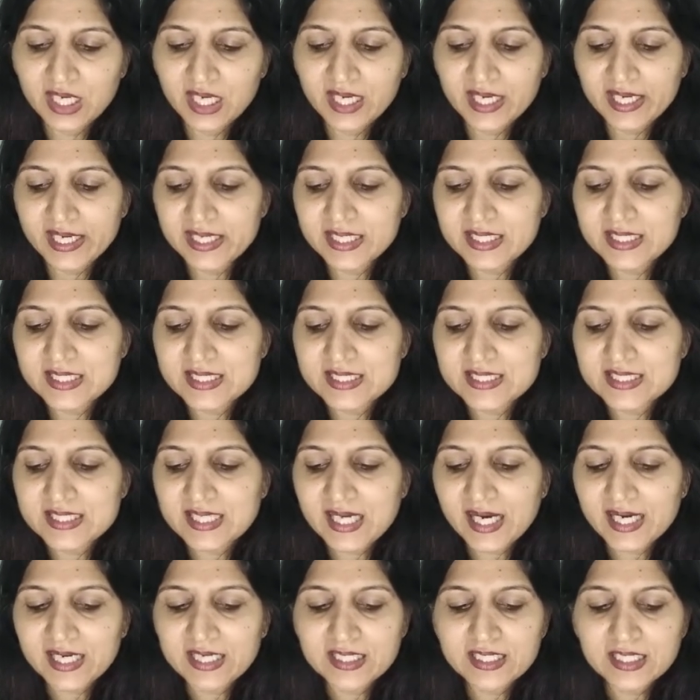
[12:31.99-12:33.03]
It
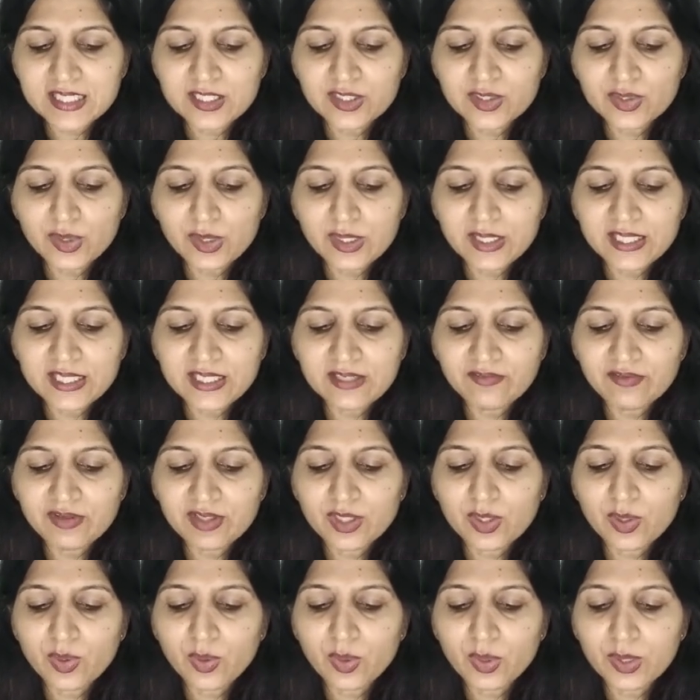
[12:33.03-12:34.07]
decided to leave
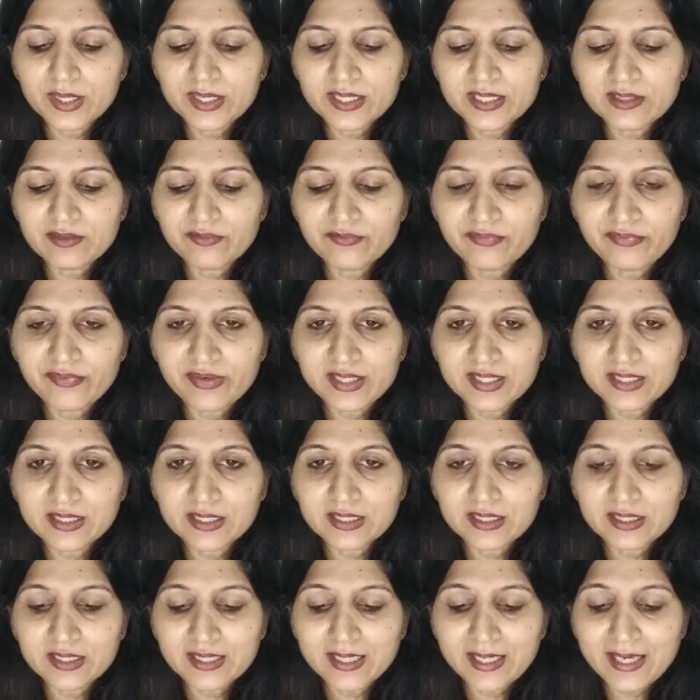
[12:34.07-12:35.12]
a golden
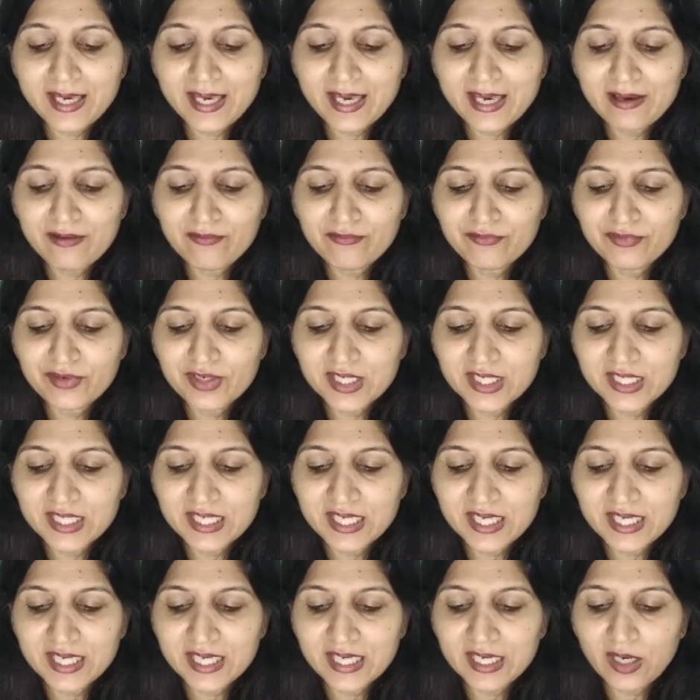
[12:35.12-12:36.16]
feather every
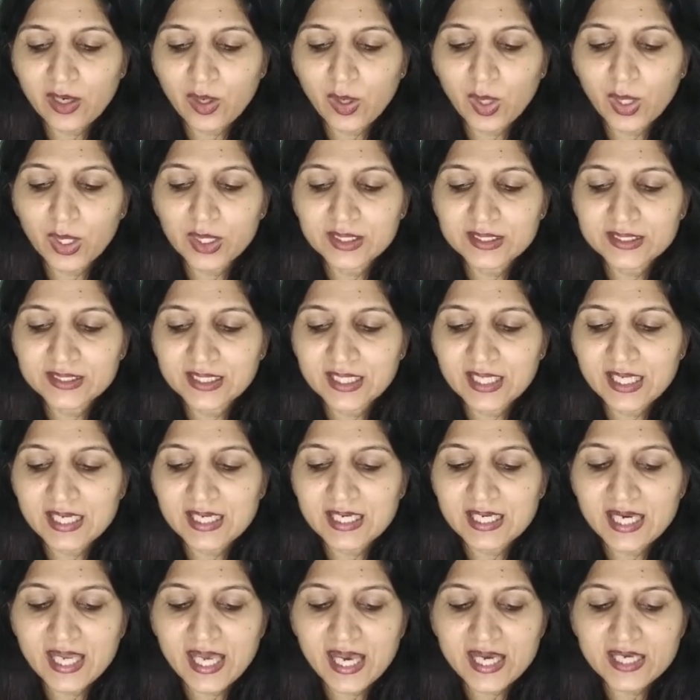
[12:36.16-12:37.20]
day on the
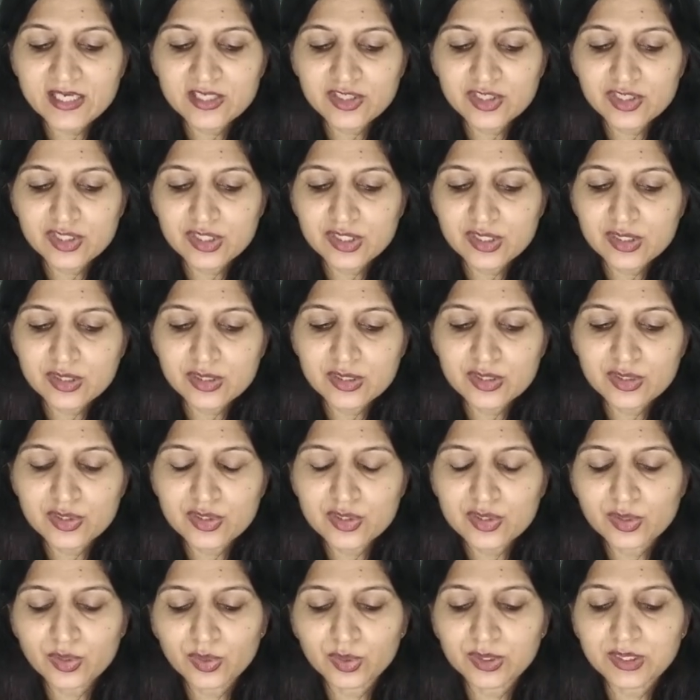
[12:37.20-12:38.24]
ledge
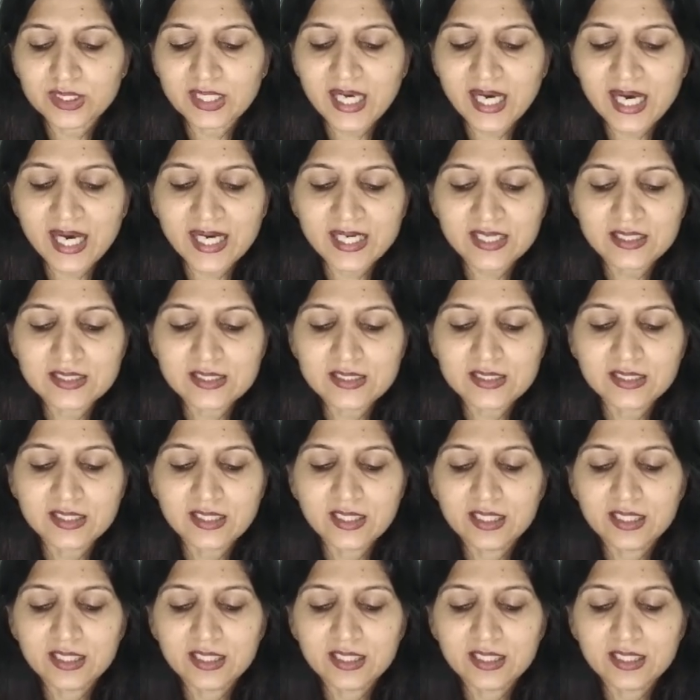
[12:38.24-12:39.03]
so that